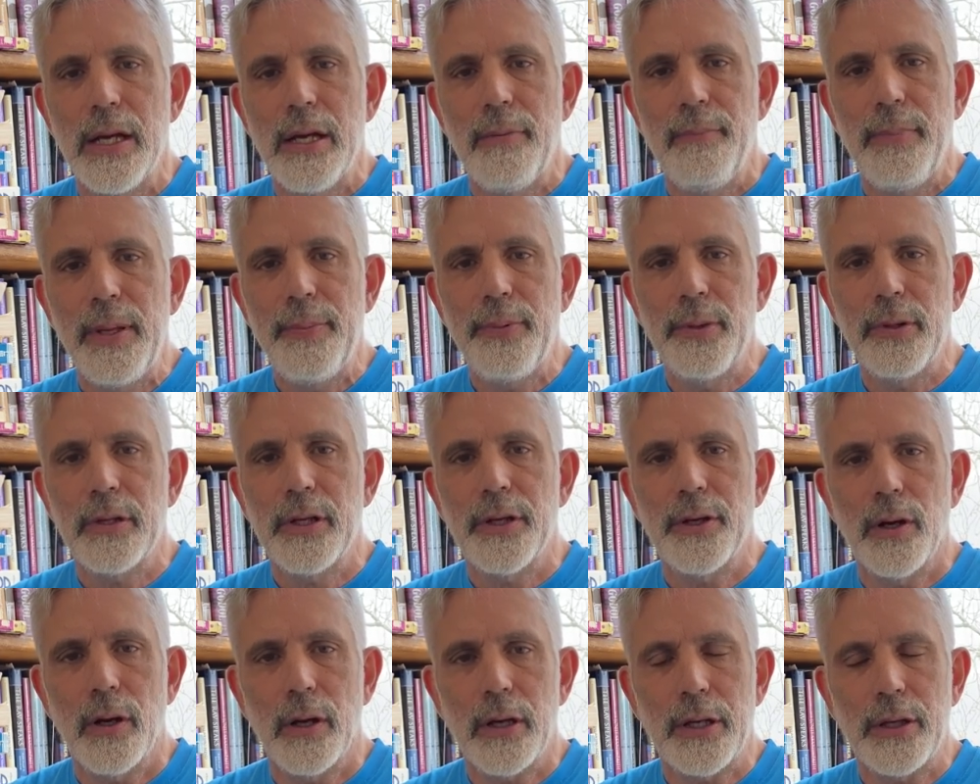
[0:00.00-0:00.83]
People
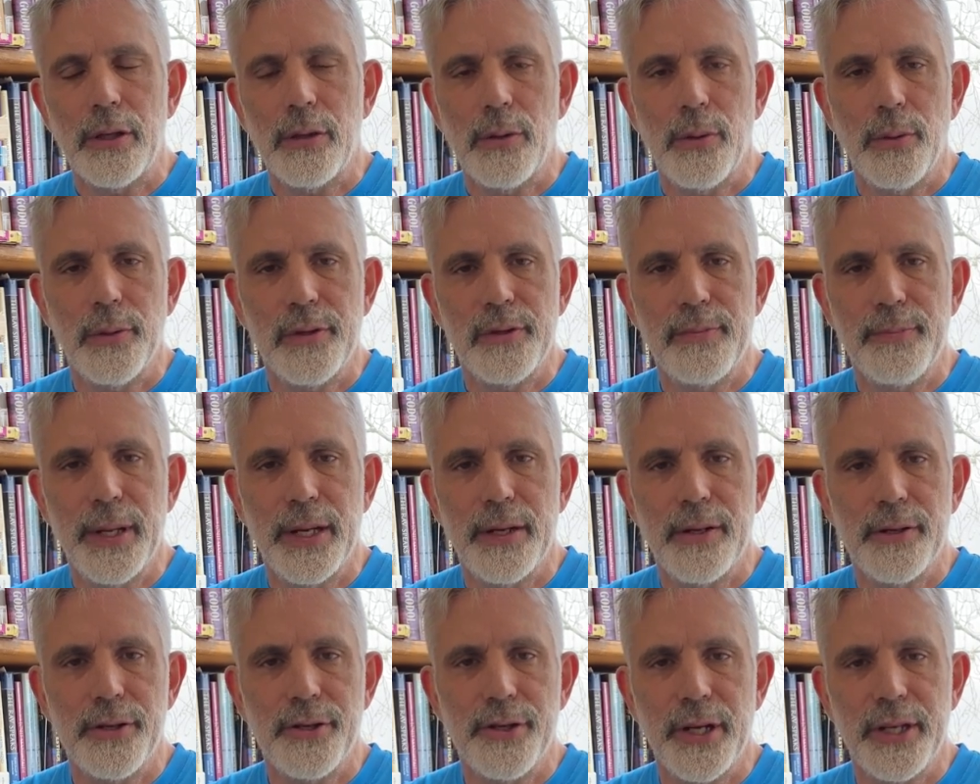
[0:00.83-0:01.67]
can argue who is
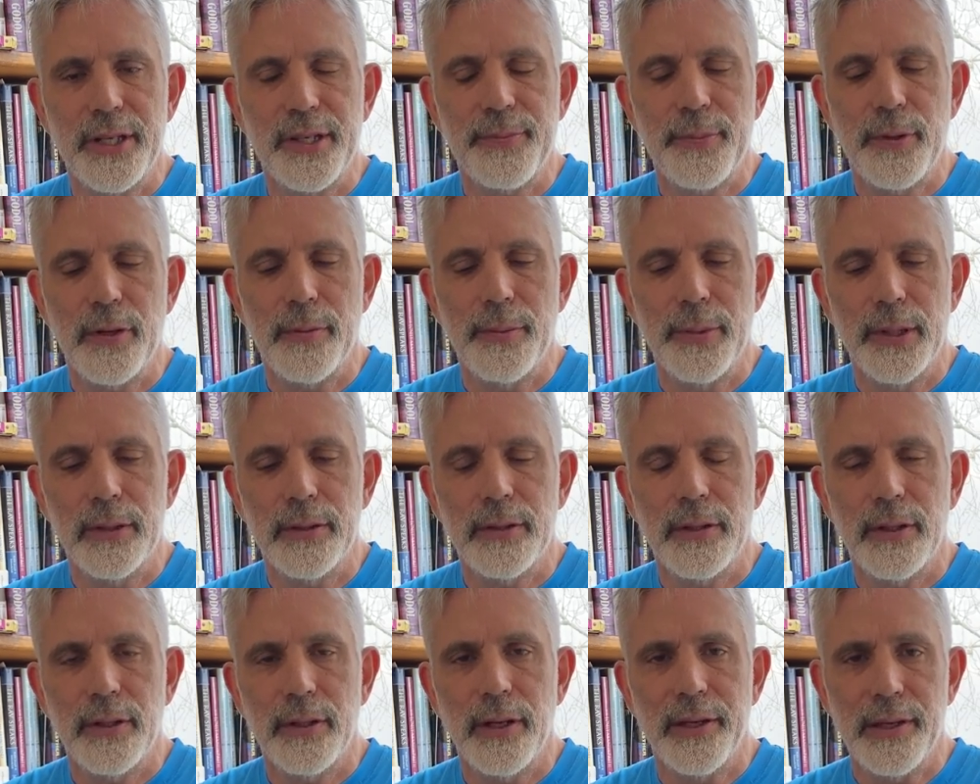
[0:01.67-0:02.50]
better, Shakespeare or
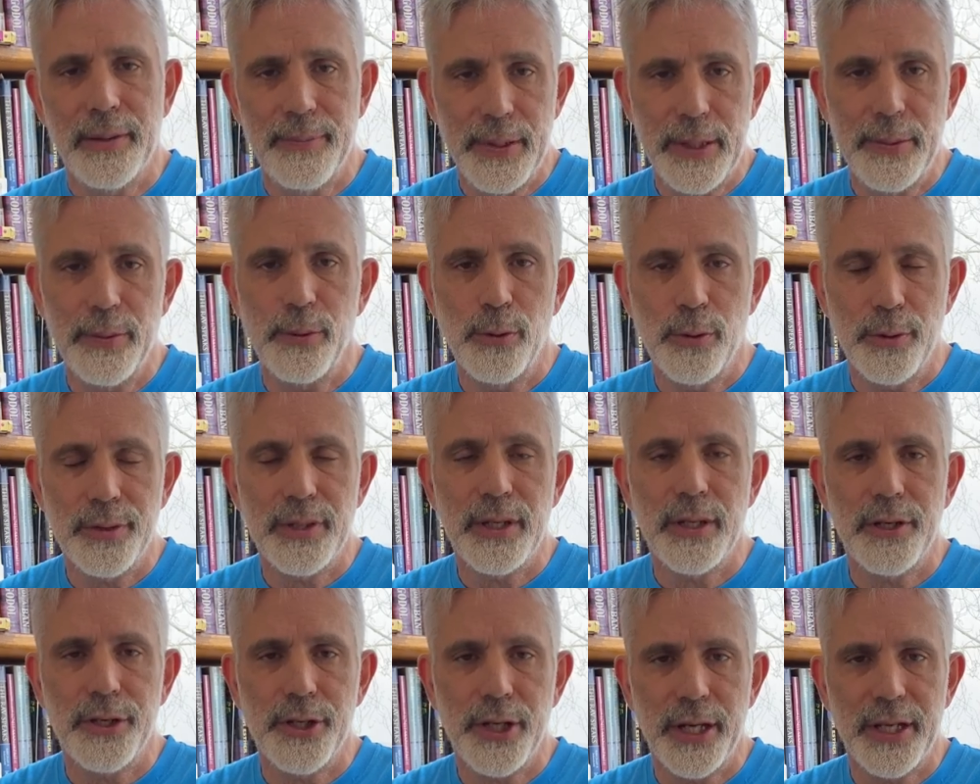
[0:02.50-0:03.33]
Milton, and the people who
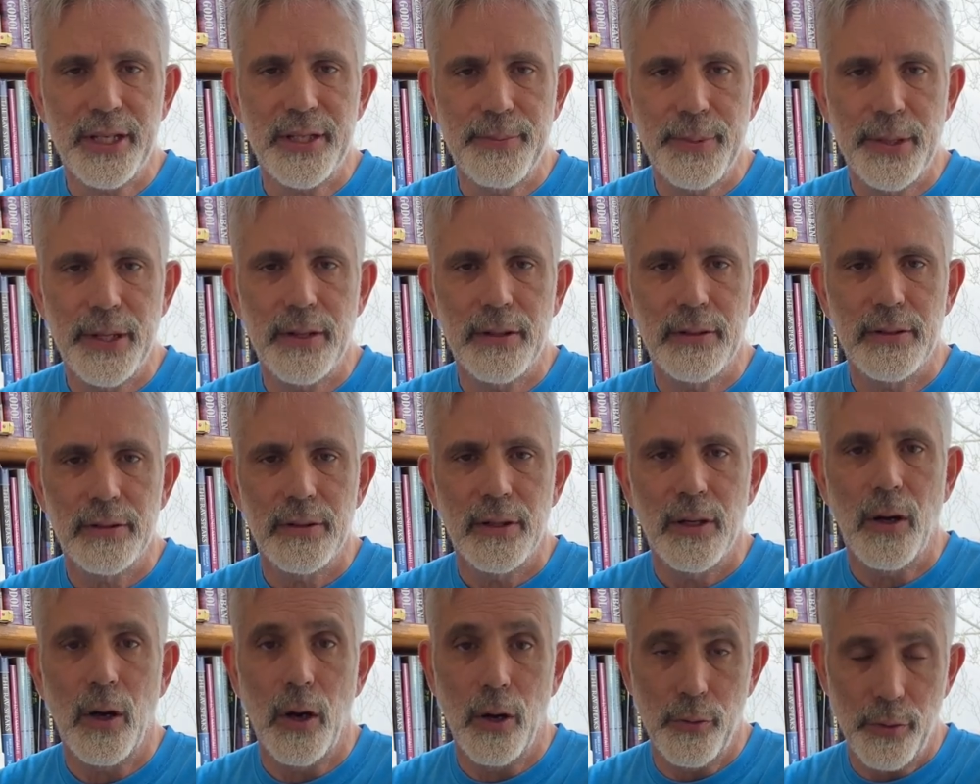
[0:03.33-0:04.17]
say Shakespeare
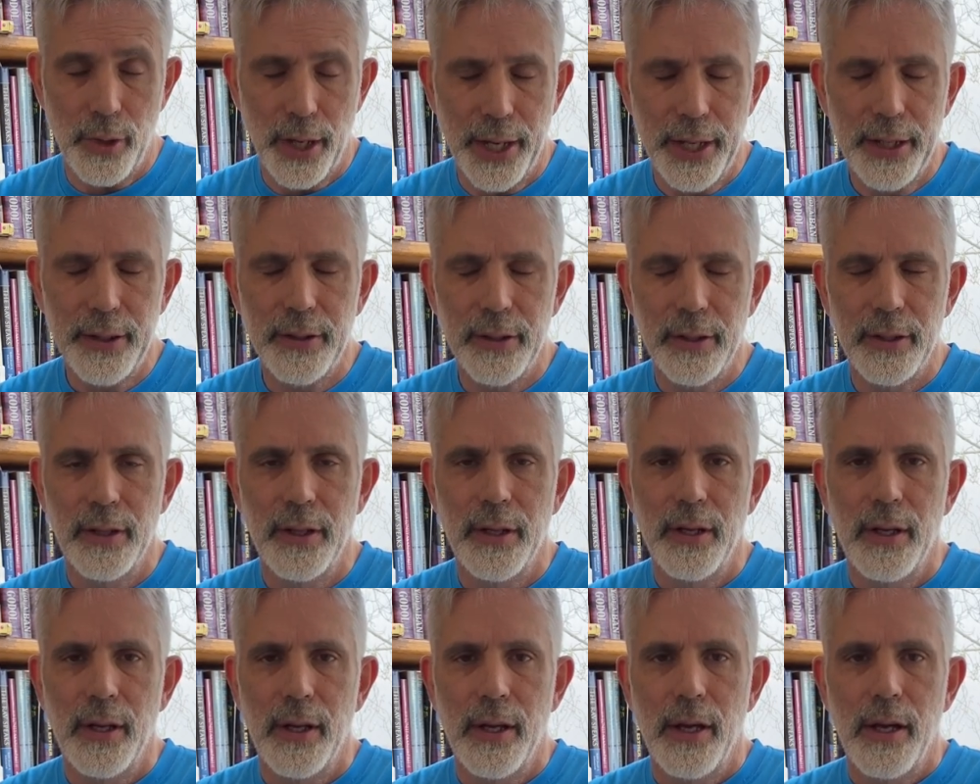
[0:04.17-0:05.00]
are right.
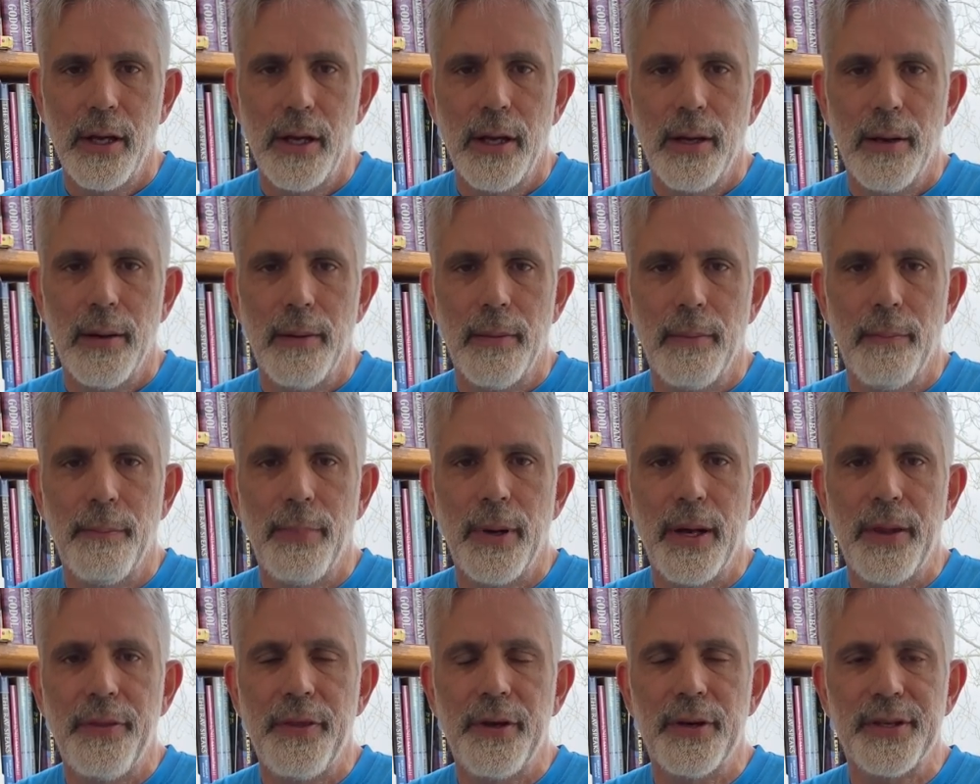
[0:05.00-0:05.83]

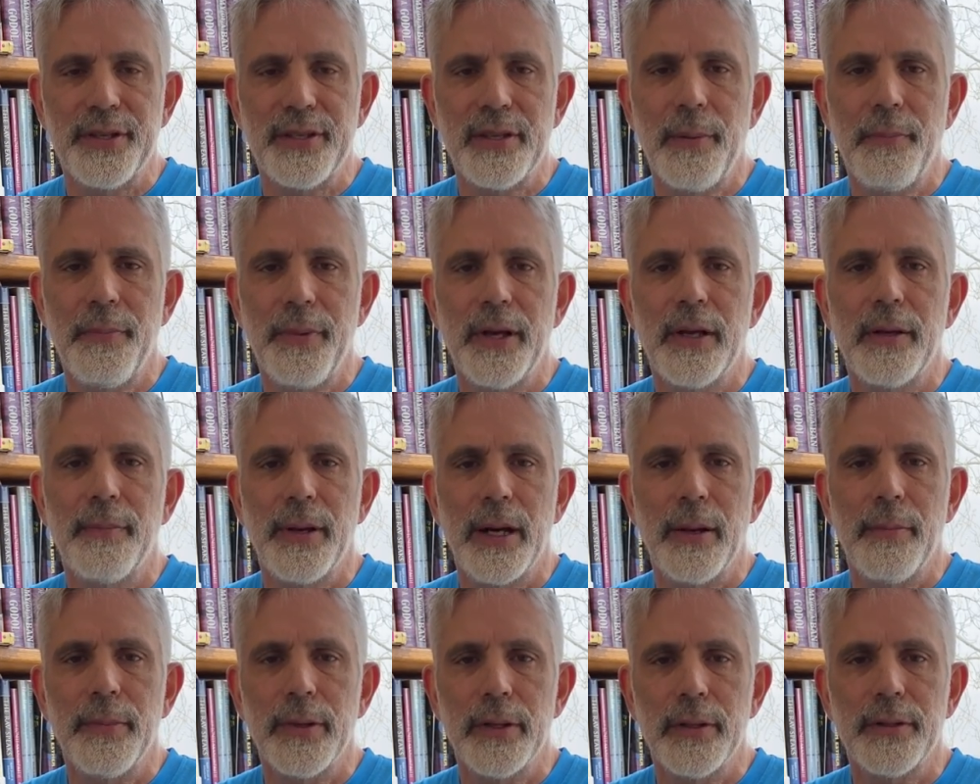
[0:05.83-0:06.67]
But there's something
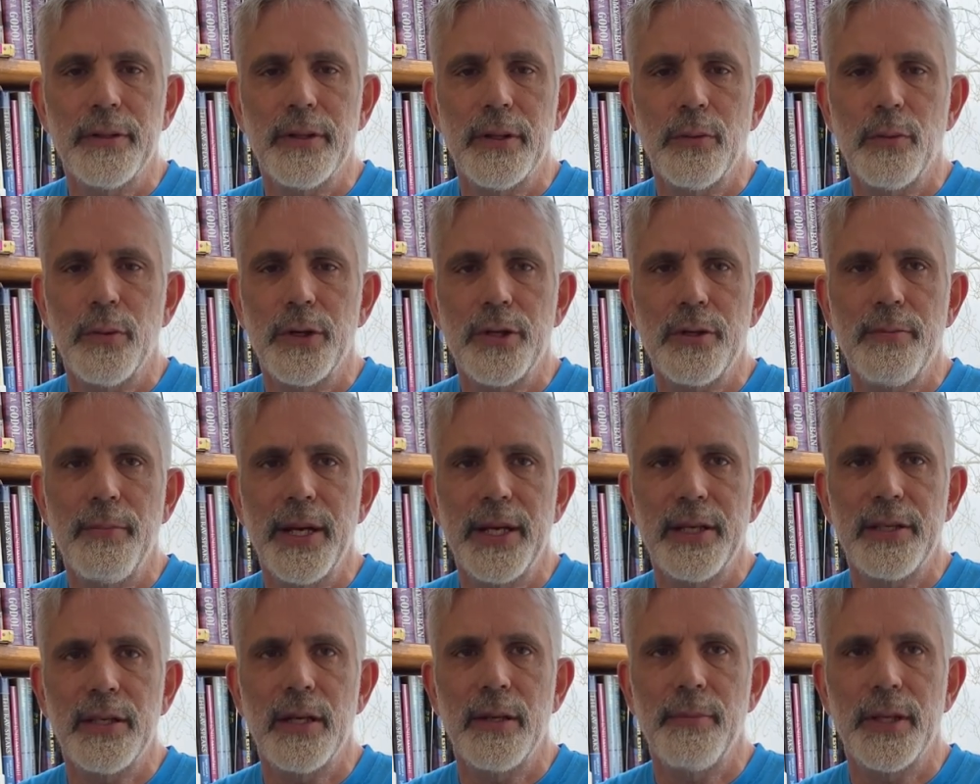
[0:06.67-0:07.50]
about Milton which
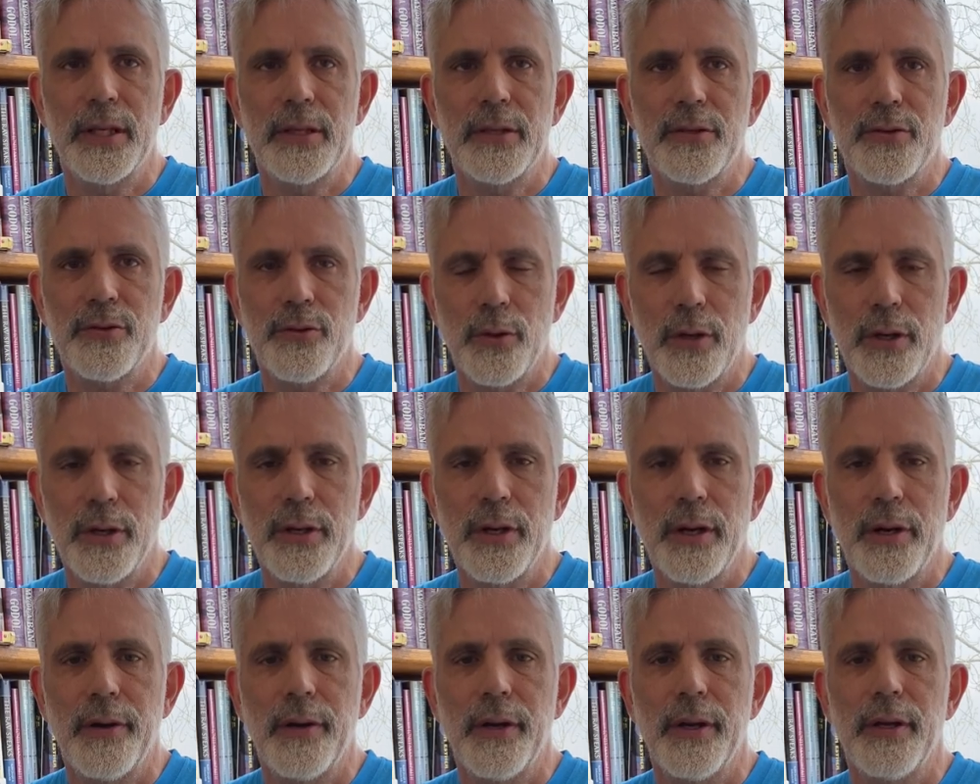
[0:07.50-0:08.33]
makes him
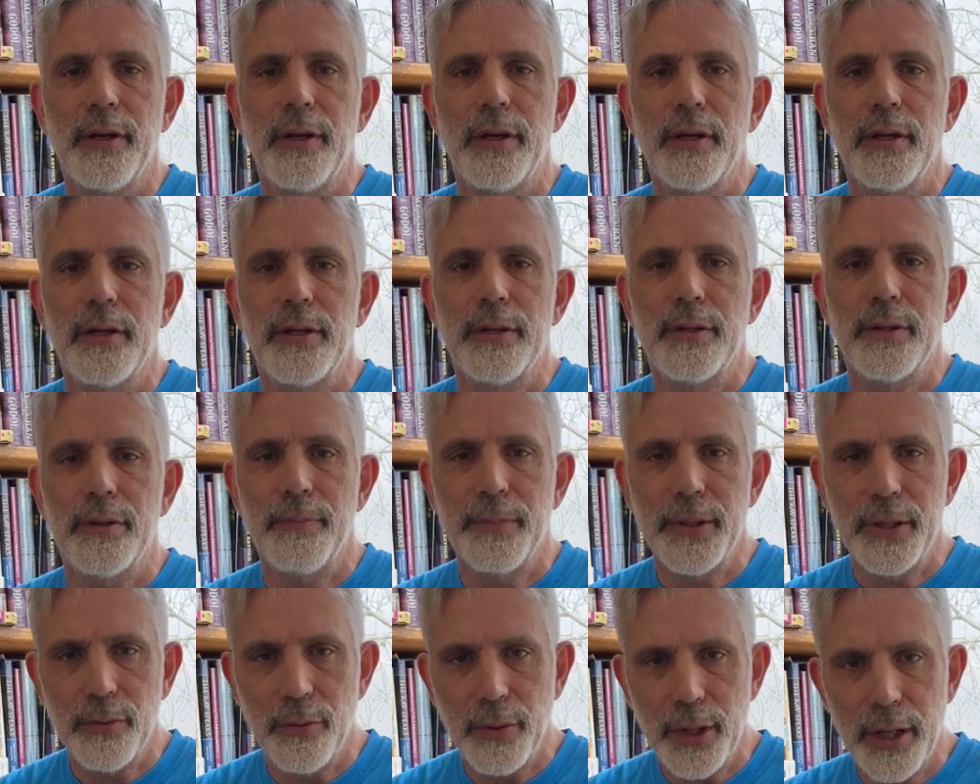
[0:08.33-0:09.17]
extraordinary to
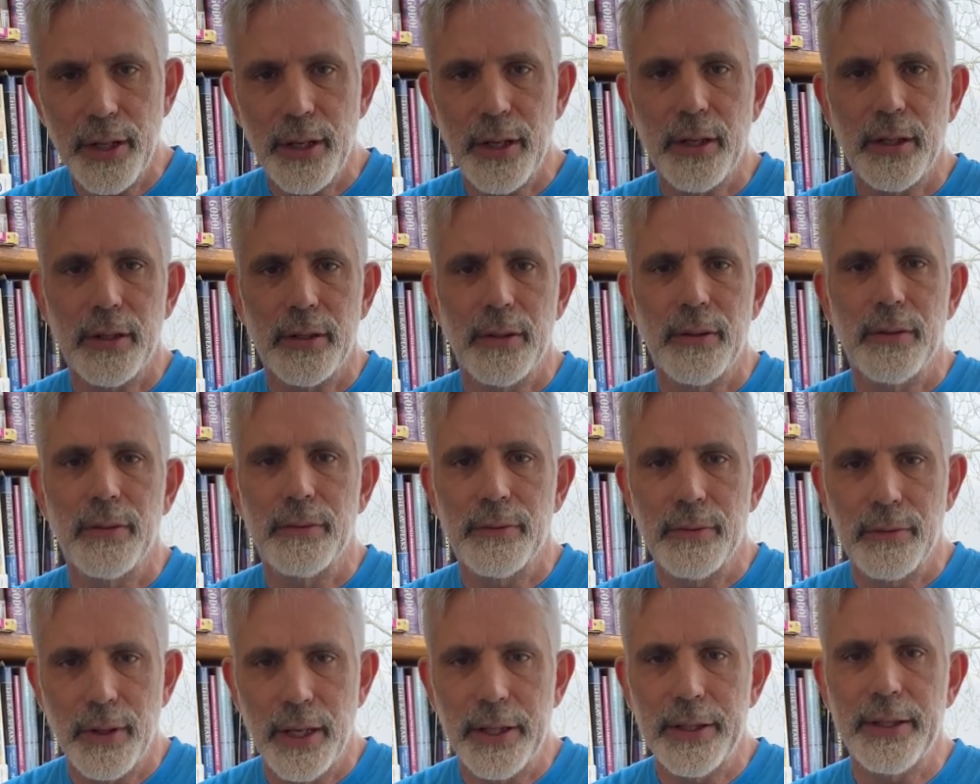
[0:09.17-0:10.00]
be reading
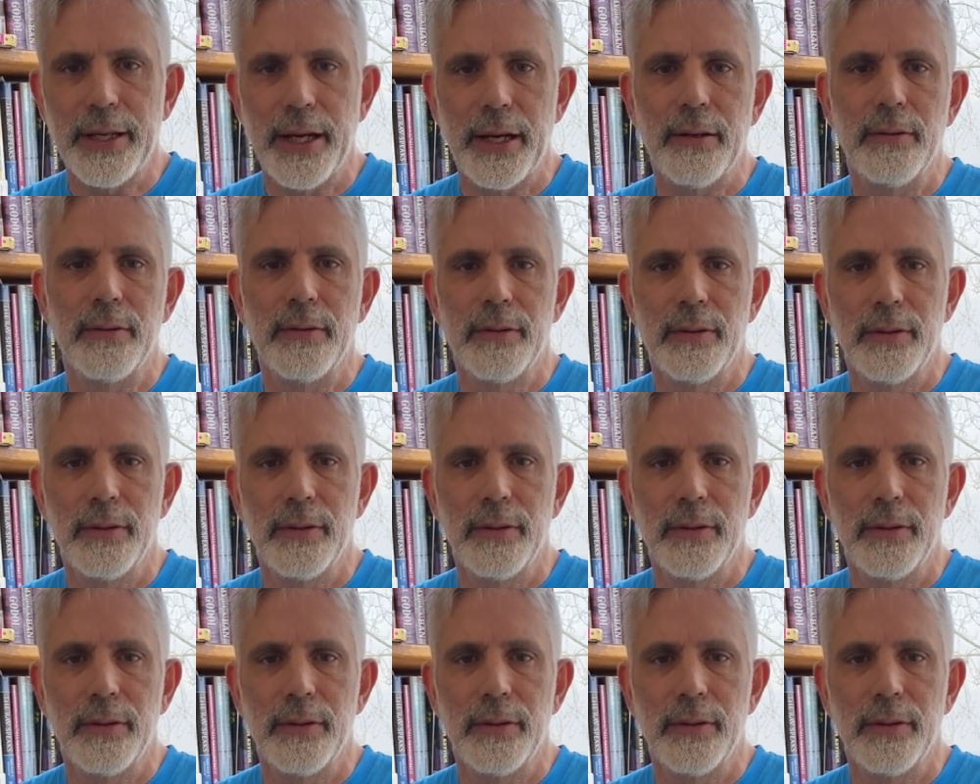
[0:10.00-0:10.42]
right now.